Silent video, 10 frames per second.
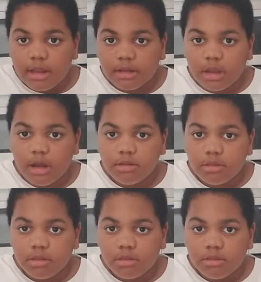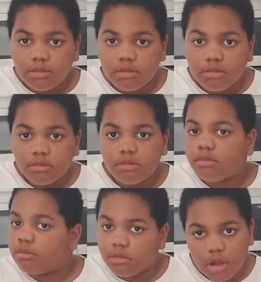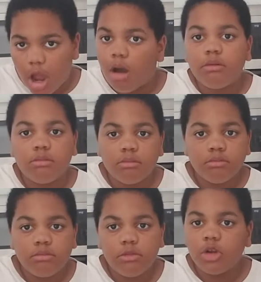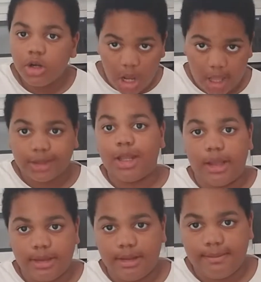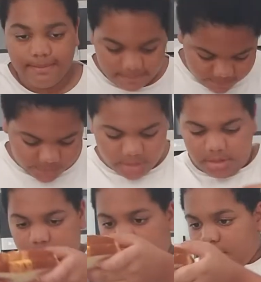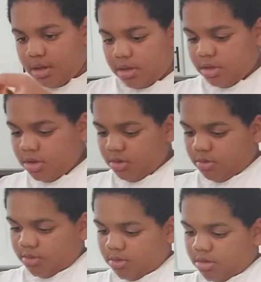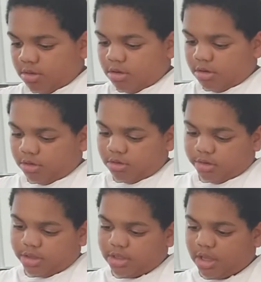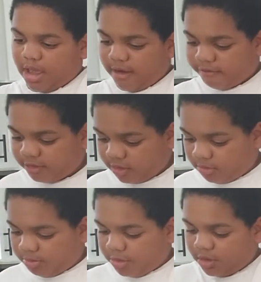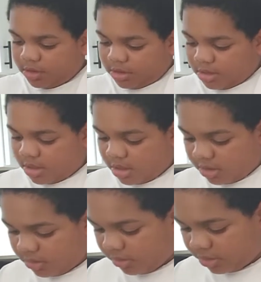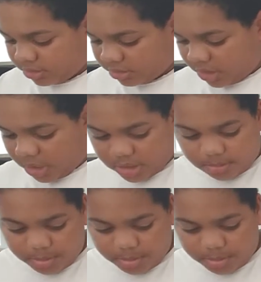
Done? No, you're not done. You are going to have to put yours on a